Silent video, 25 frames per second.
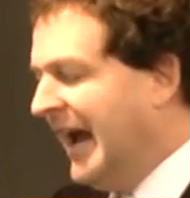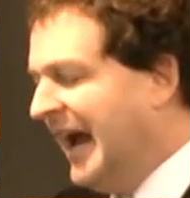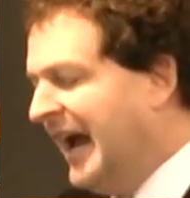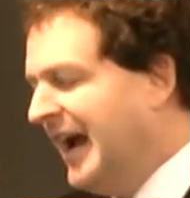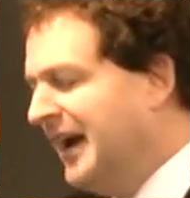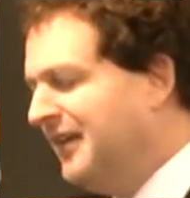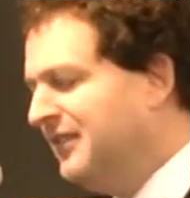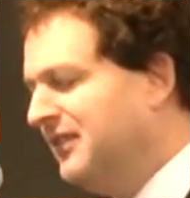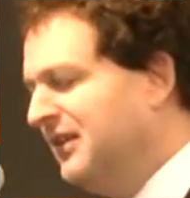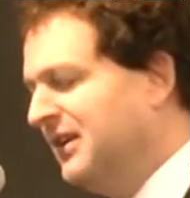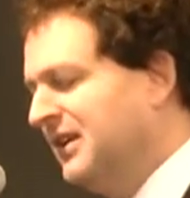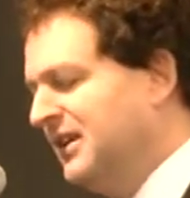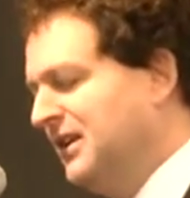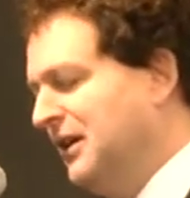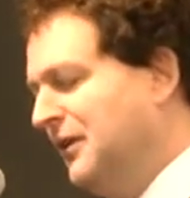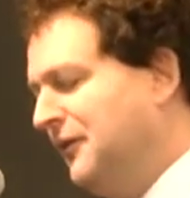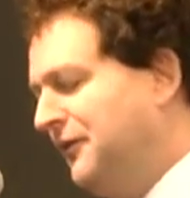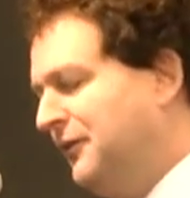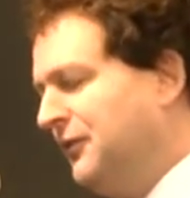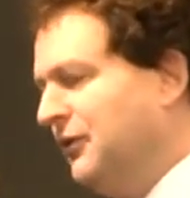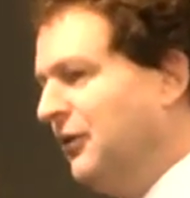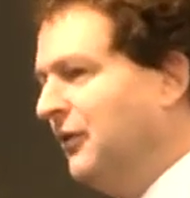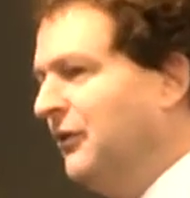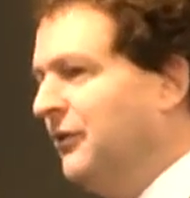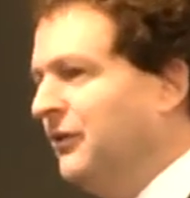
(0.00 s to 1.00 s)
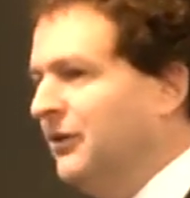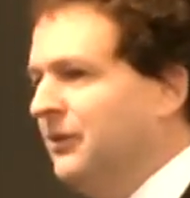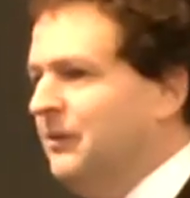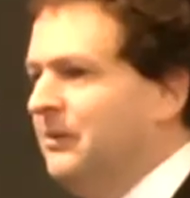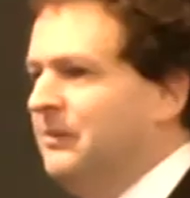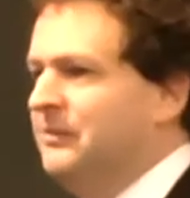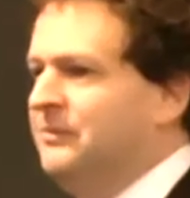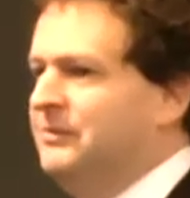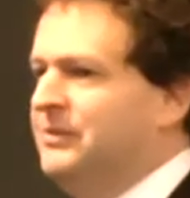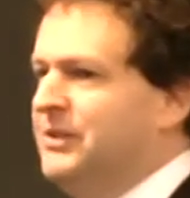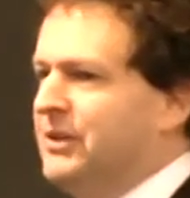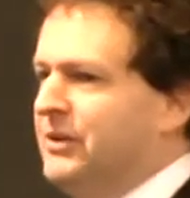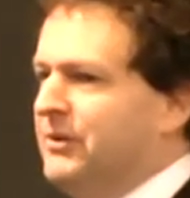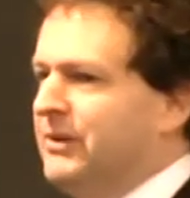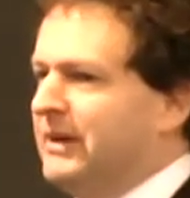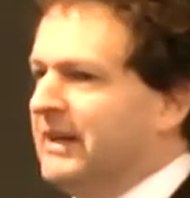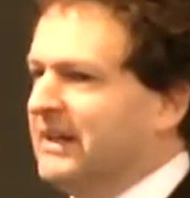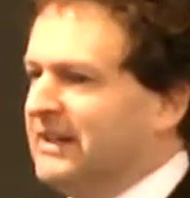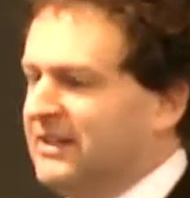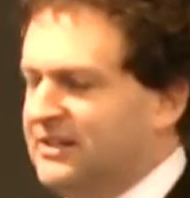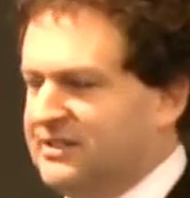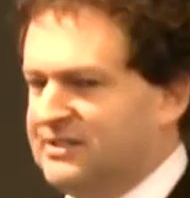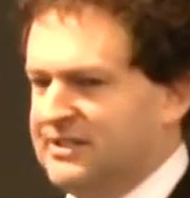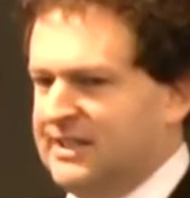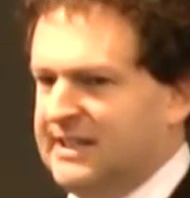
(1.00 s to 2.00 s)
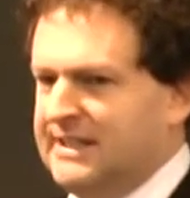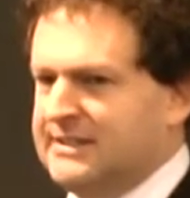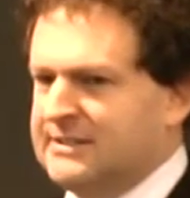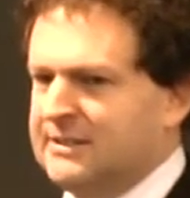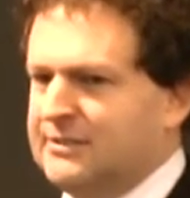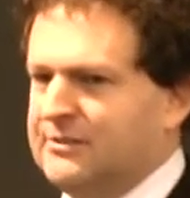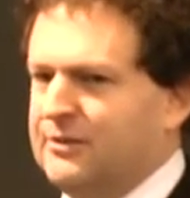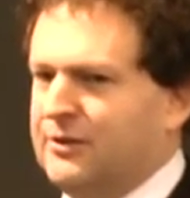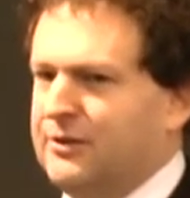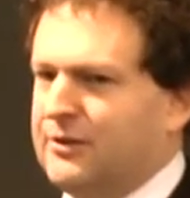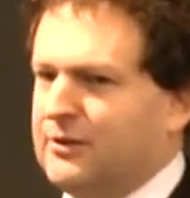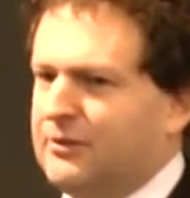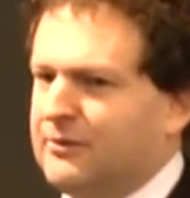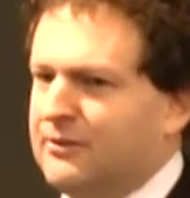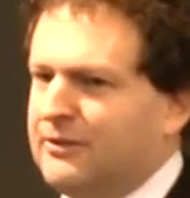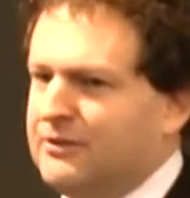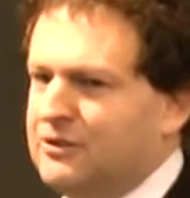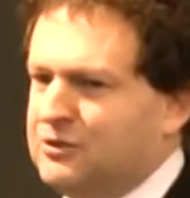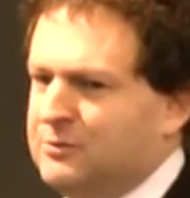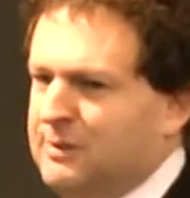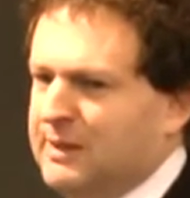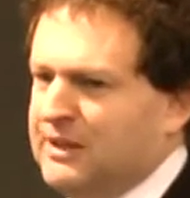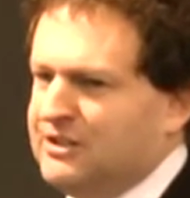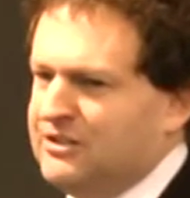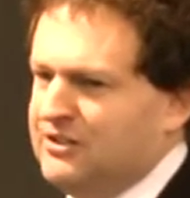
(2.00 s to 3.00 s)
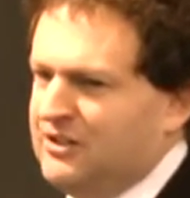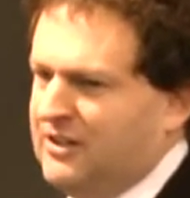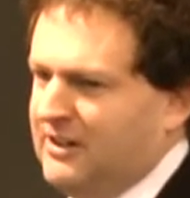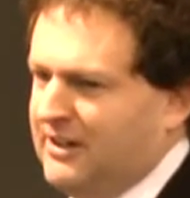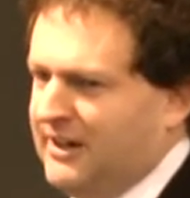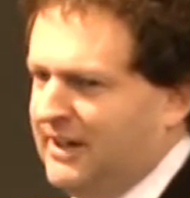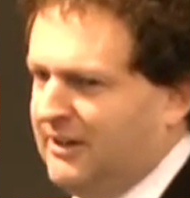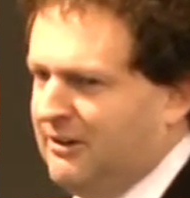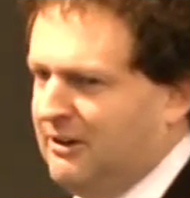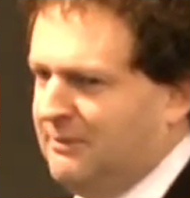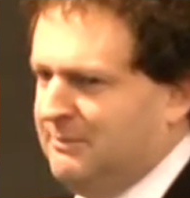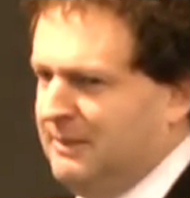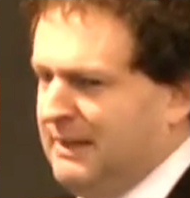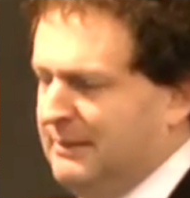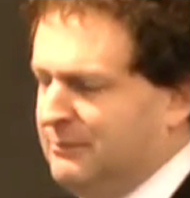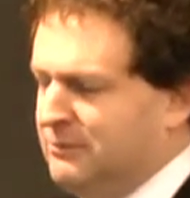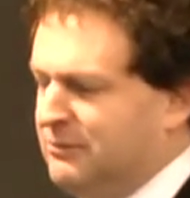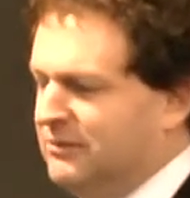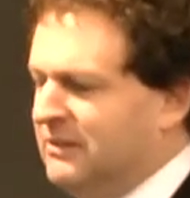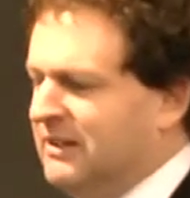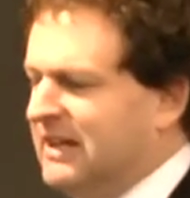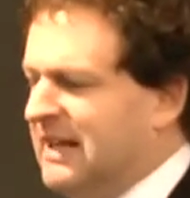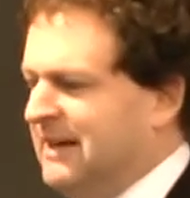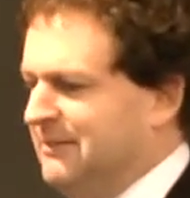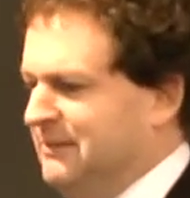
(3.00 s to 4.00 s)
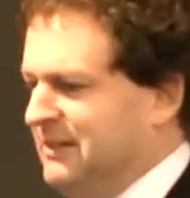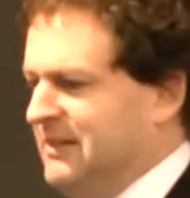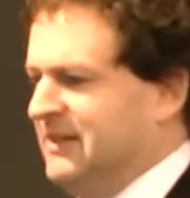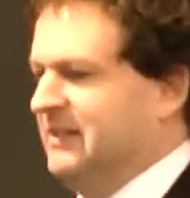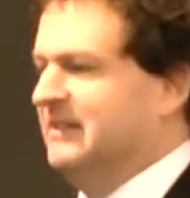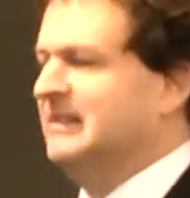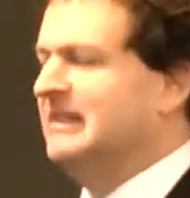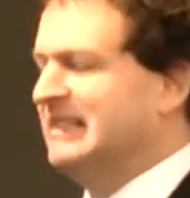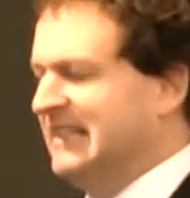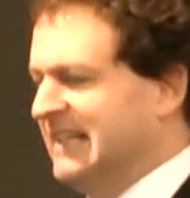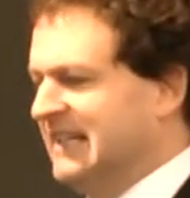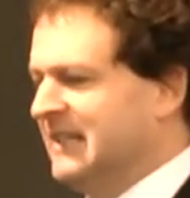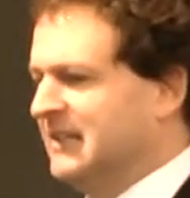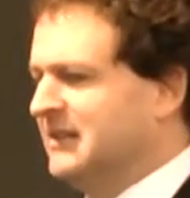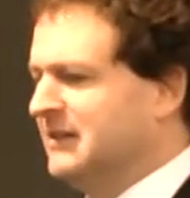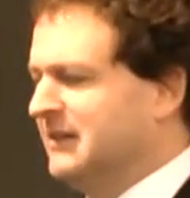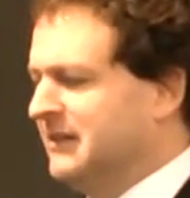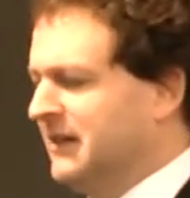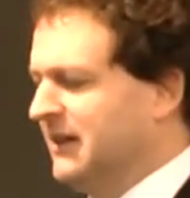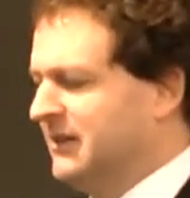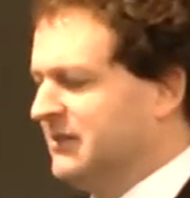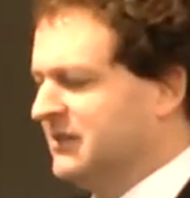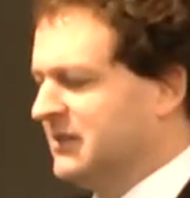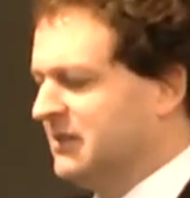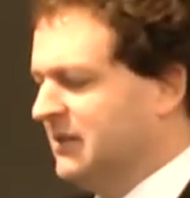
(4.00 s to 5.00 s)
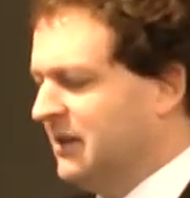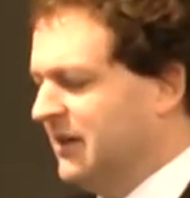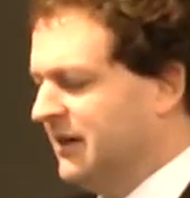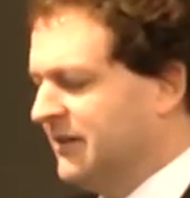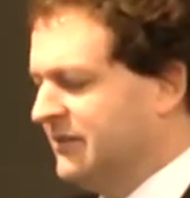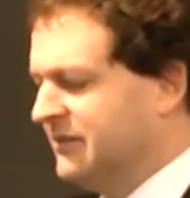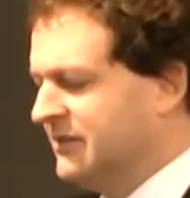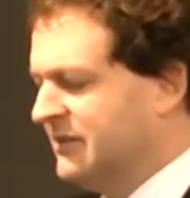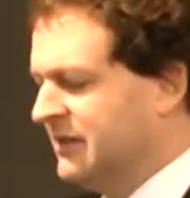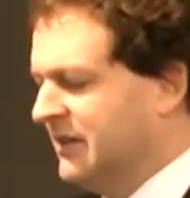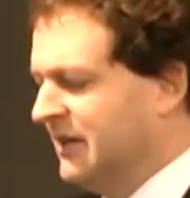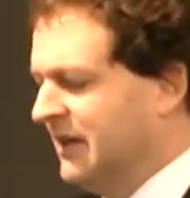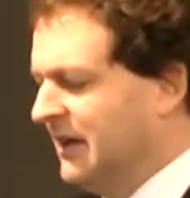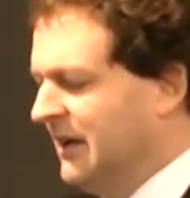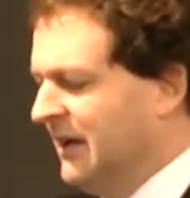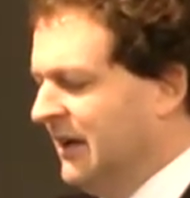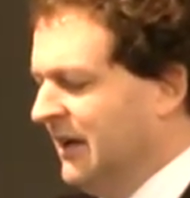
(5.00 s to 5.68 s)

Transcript: And that if you're doing a disease-a-thon or inspection in an area, people can come in and get into those hives.